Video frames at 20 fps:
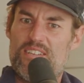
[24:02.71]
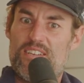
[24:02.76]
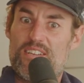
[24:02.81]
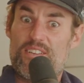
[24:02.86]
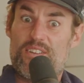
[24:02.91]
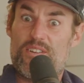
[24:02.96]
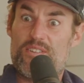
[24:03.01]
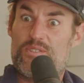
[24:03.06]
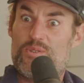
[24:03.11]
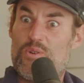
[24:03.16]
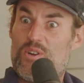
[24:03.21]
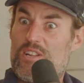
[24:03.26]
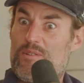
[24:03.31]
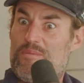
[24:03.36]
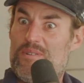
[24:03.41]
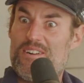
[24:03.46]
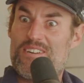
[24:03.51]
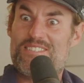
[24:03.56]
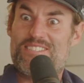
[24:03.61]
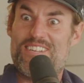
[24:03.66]
They go,
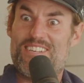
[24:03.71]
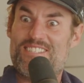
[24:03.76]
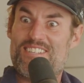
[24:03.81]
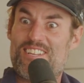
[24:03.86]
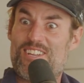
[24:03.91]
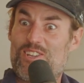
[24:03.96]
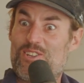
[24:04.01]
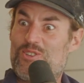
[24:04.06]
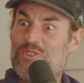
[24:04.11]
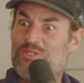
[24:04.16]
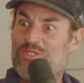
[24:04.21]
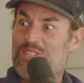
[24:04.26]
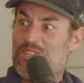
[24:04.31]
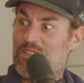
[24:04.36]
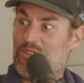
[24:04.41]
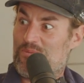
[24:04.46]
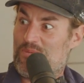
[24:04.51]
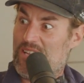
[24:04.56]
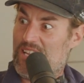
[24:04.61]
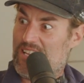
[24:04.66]
$20 sounds like a good
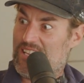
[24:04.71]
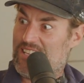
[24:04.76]
deal to me.